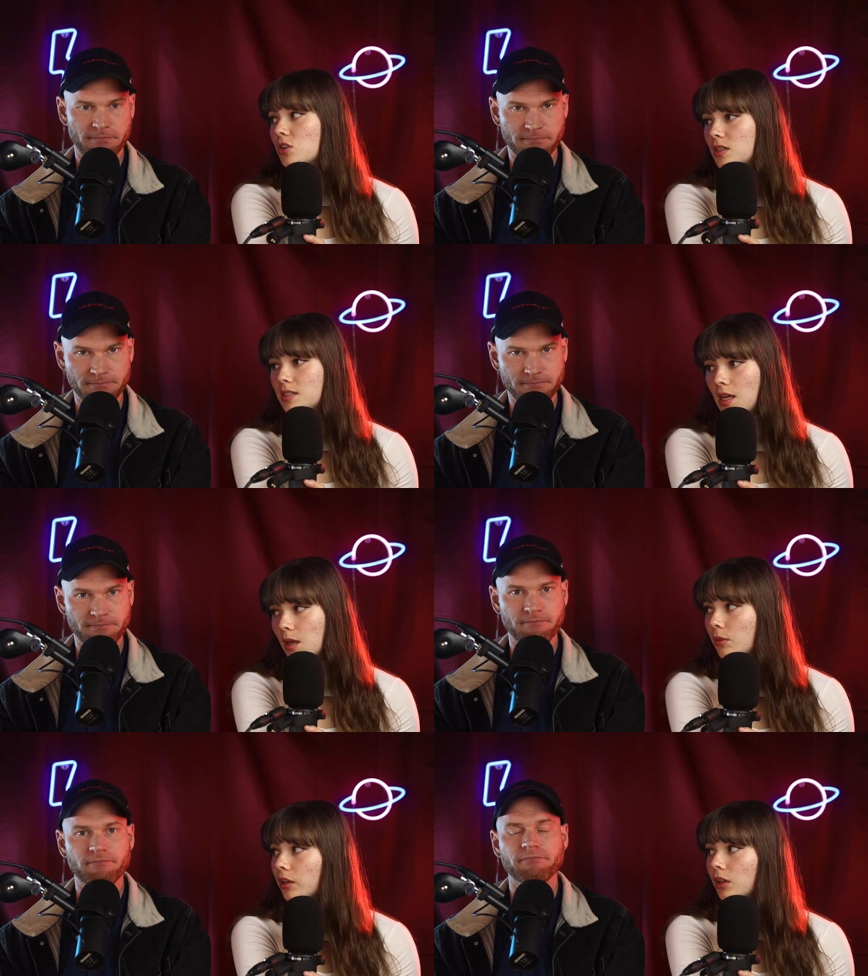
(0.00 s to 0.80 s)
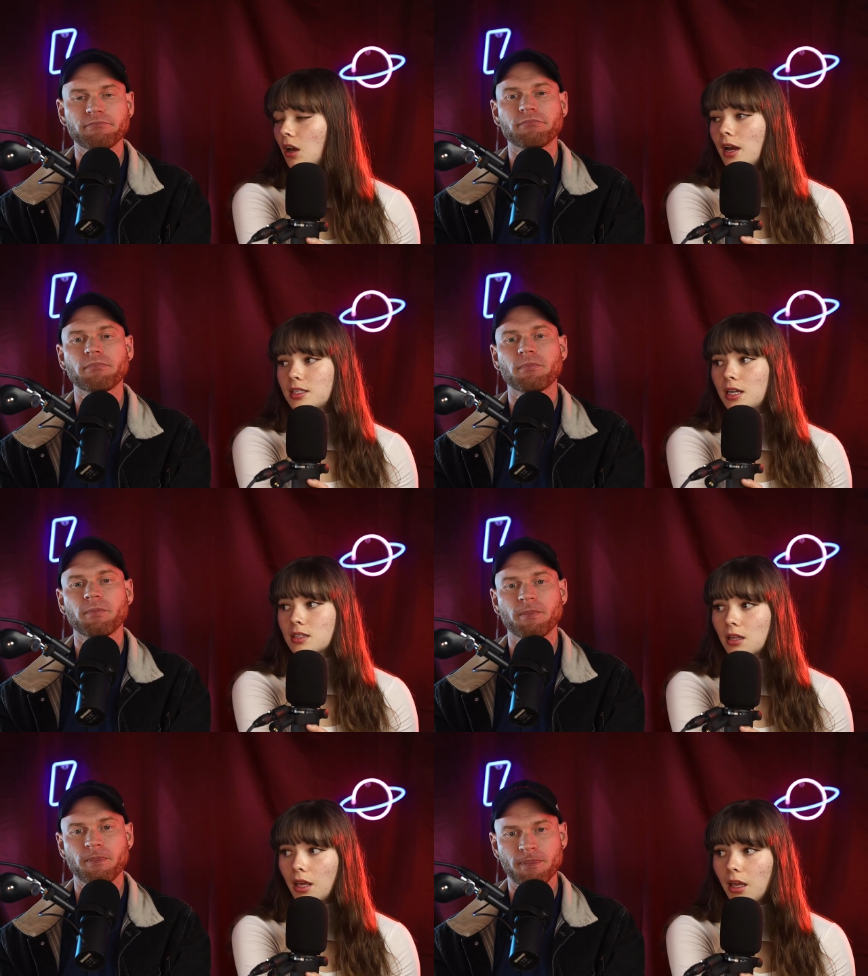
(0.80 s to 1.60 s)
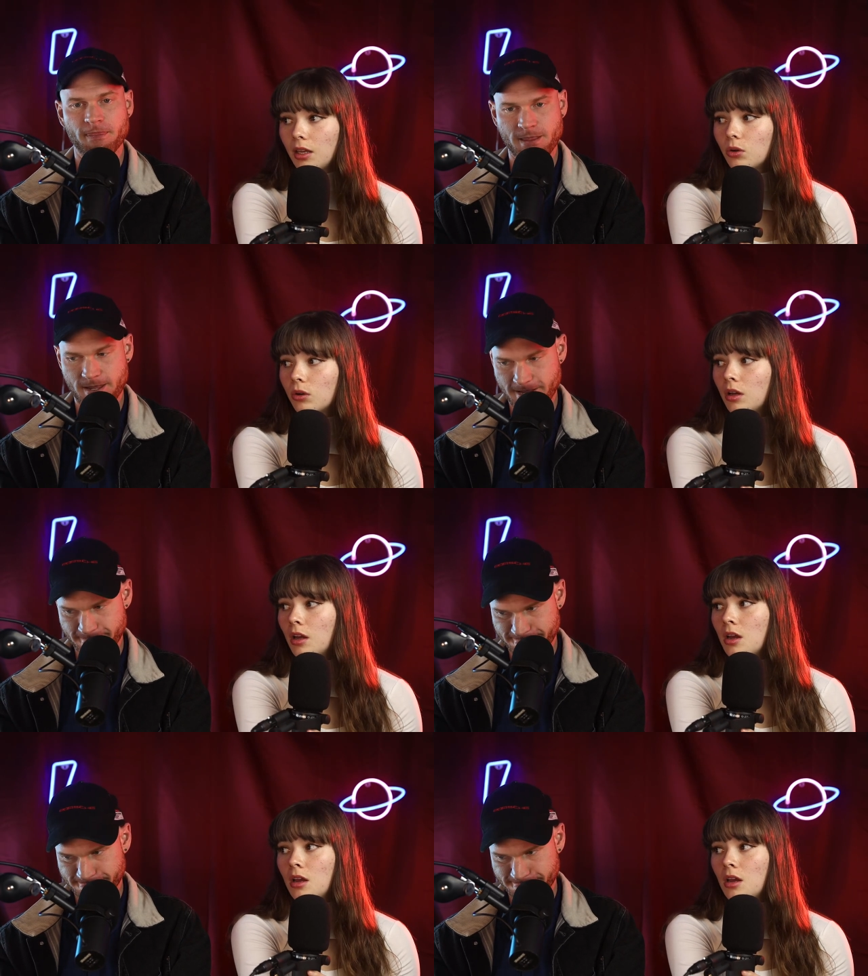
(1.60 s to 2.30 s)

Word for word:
Speaker 1: much the same. Like the guy takes the lead, or yep.